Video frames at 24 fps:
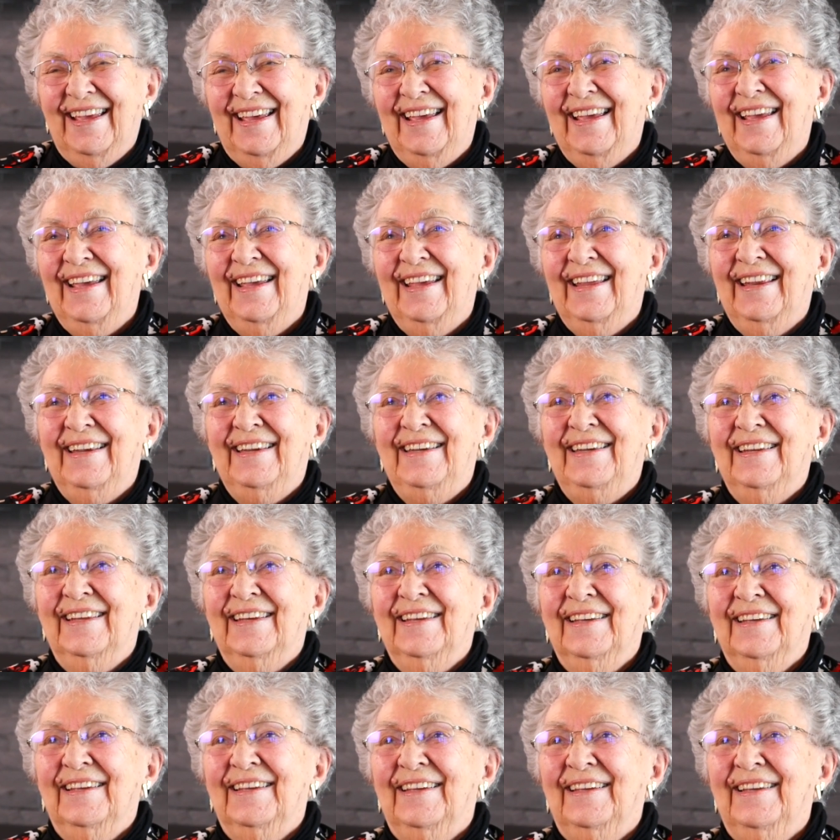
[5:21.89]
and
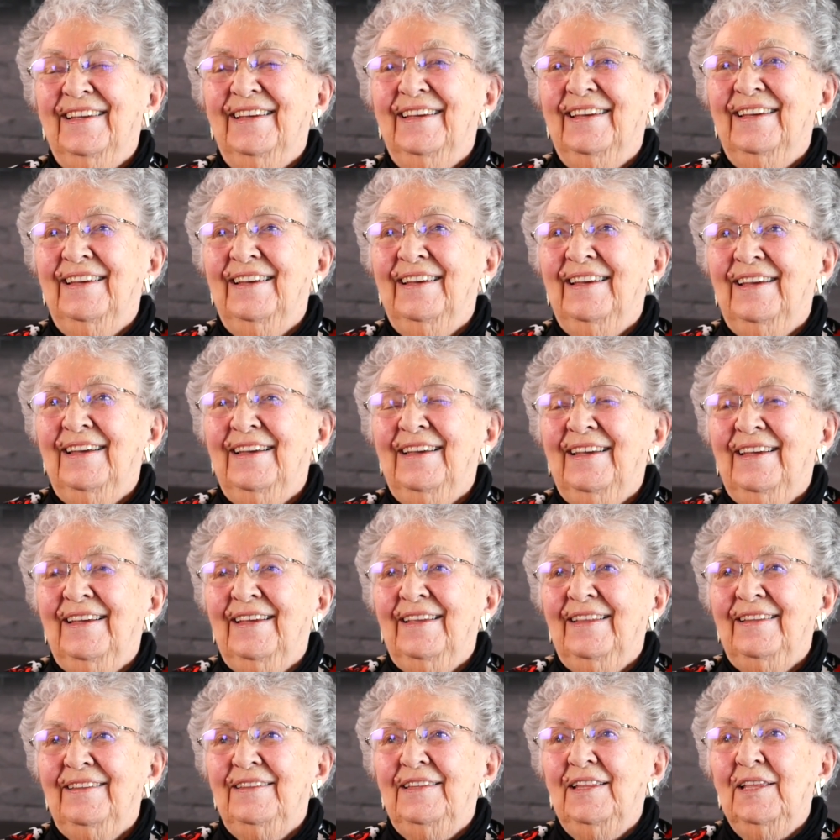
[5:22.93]
uh,
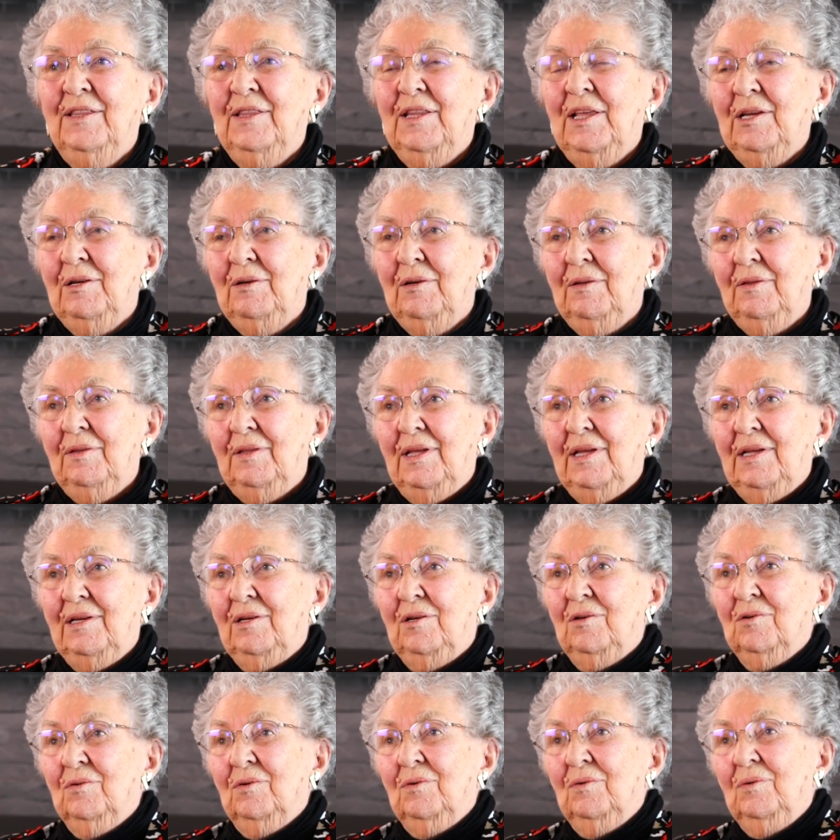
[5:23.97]
then they'd, they'd
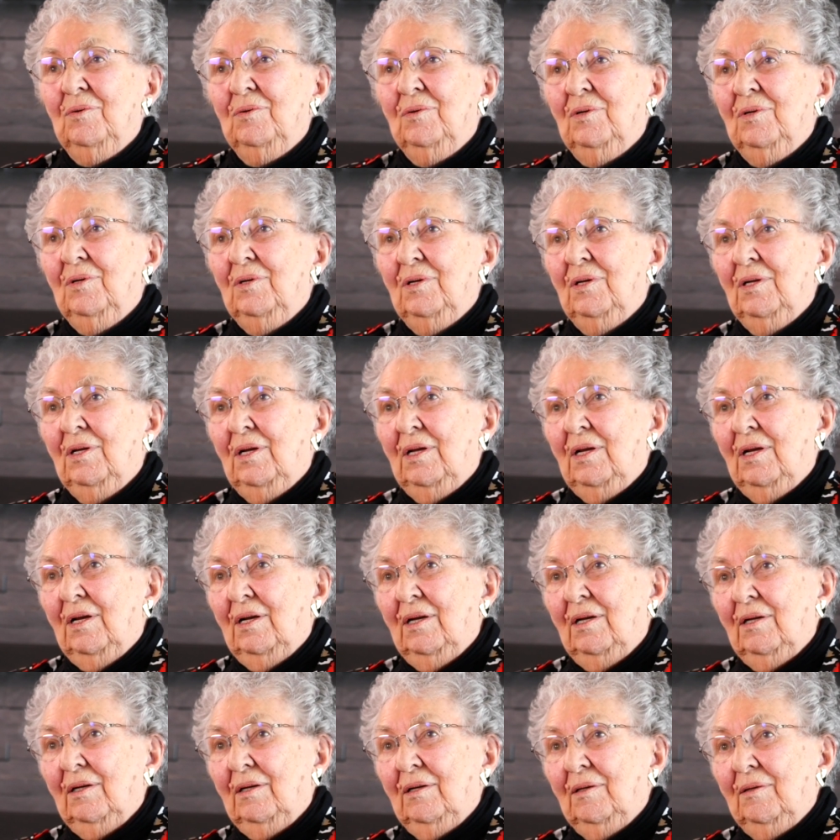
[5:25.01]
go,
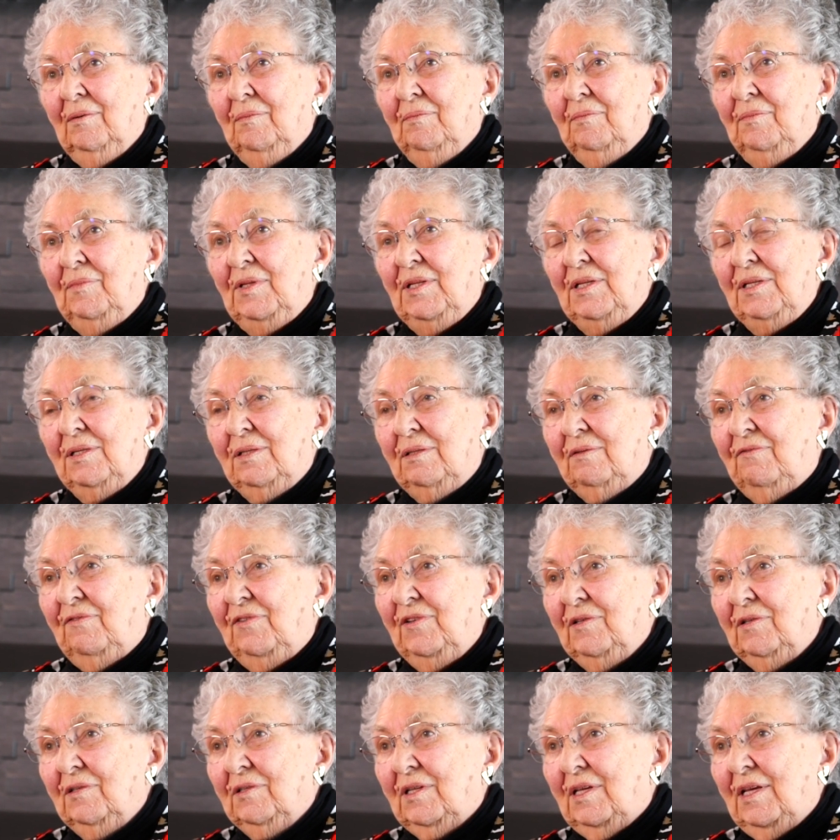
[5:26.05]
um, these
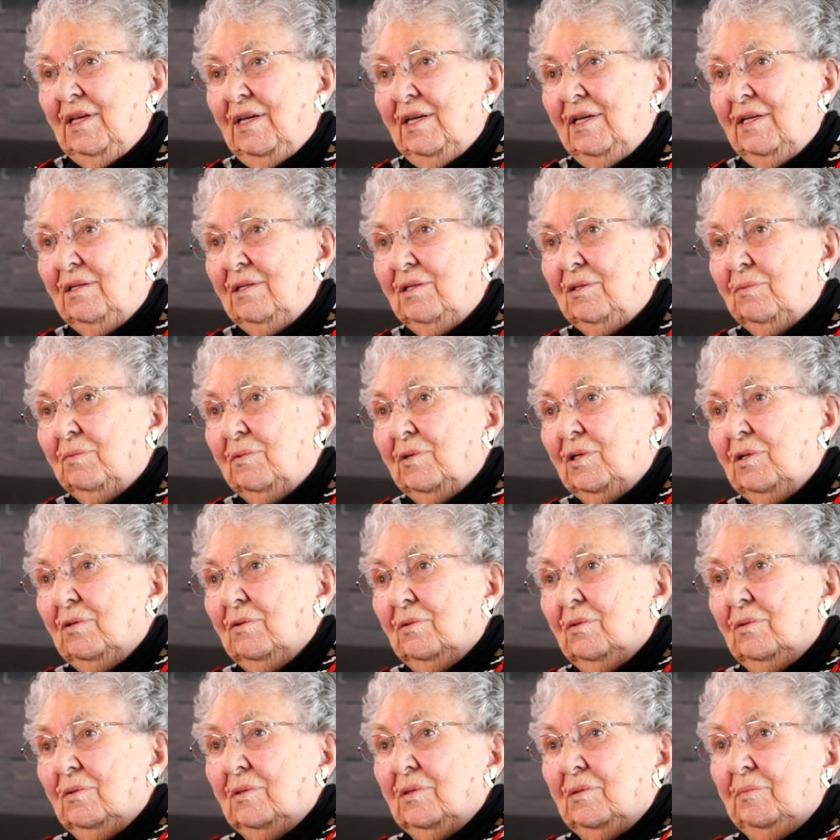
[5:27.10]
filled cans would
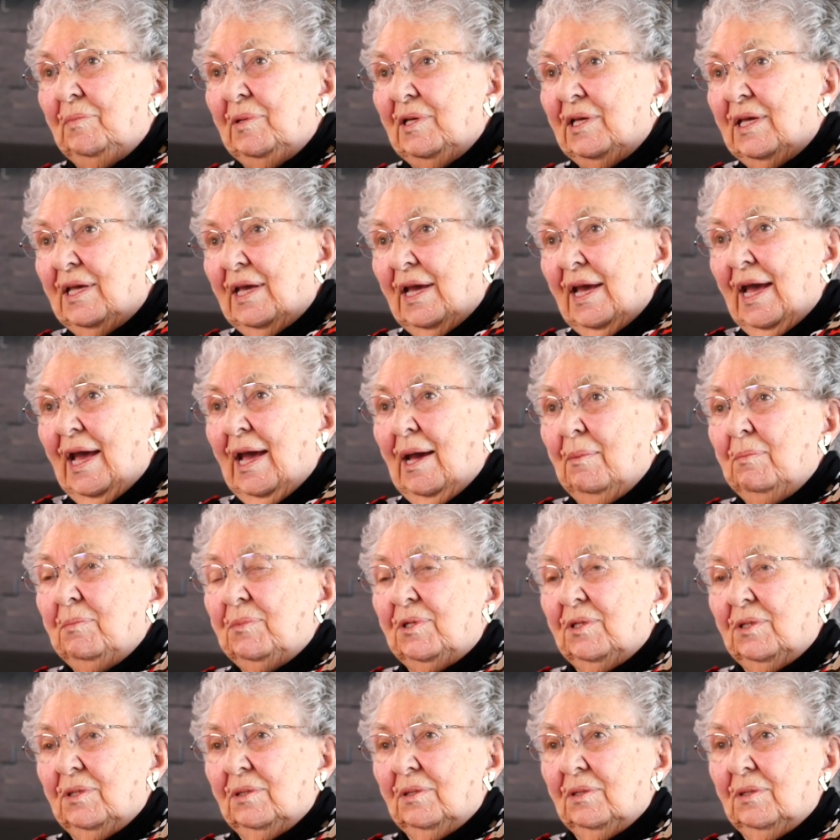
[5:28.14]
go and be
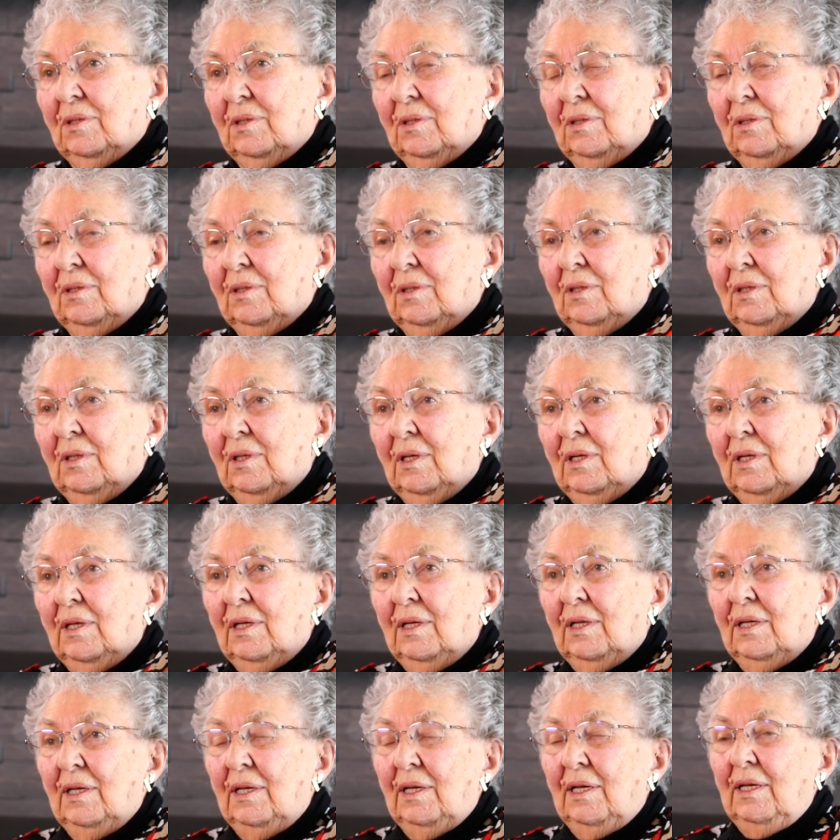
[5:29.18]
capped
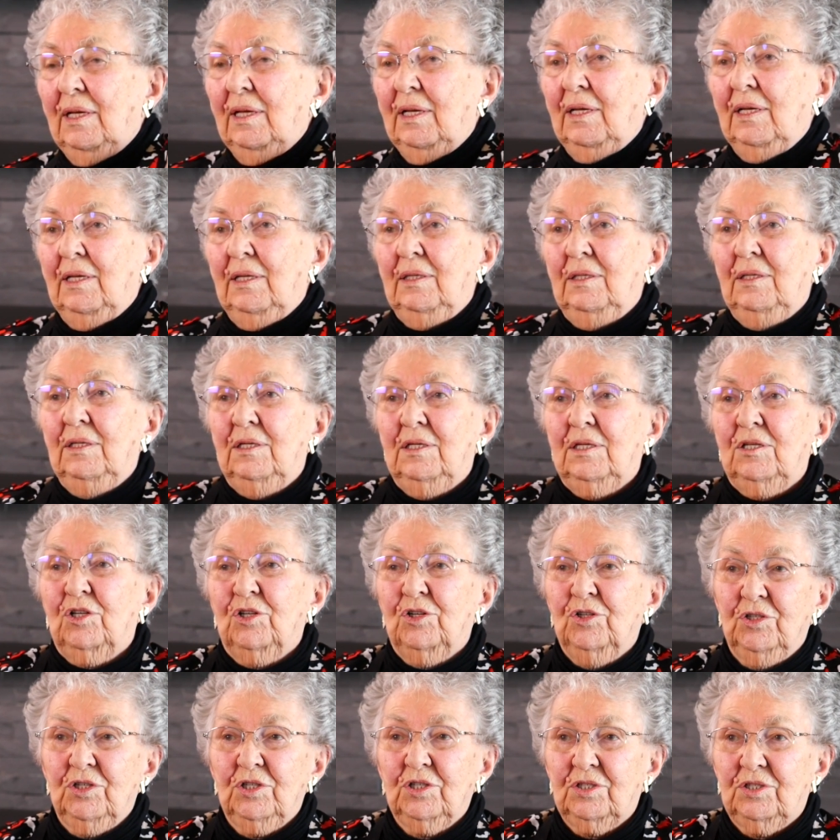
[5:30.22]
and
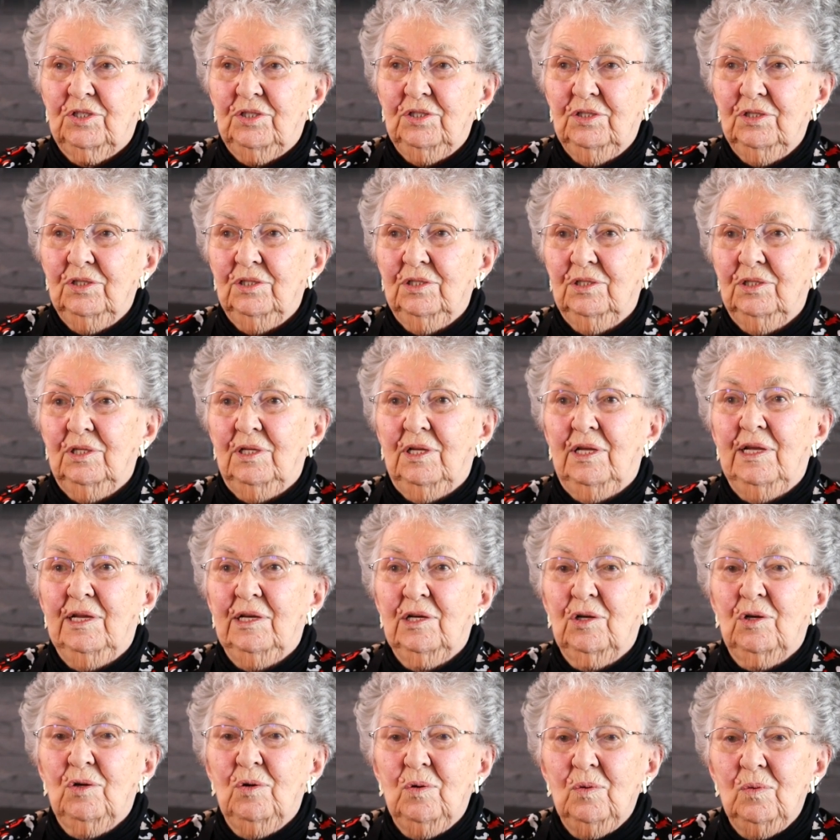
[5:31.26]
cooked
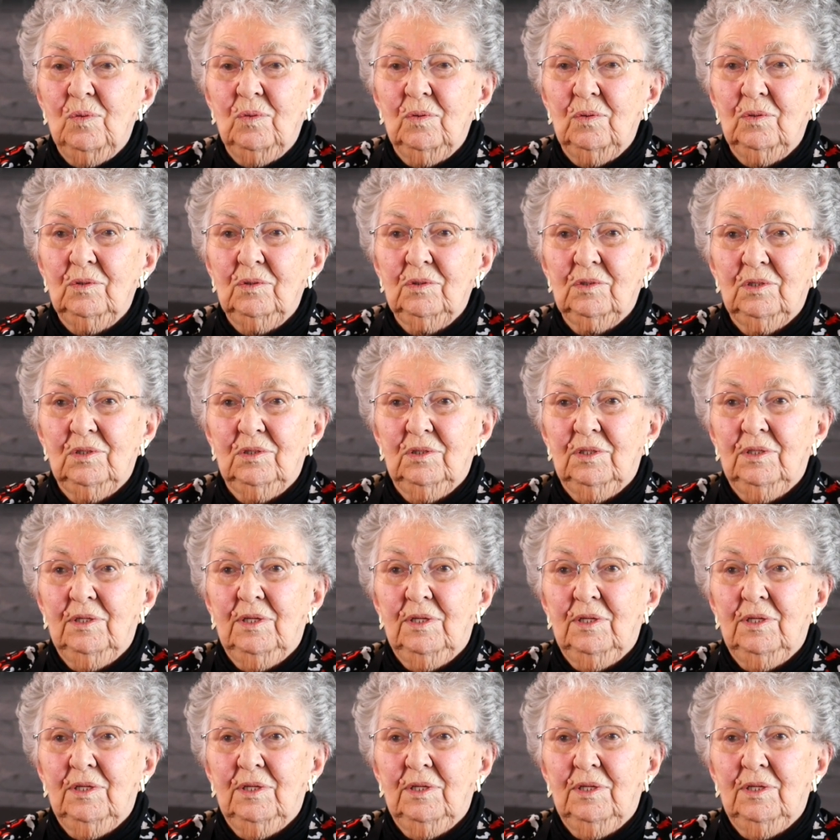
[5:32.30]
and cooled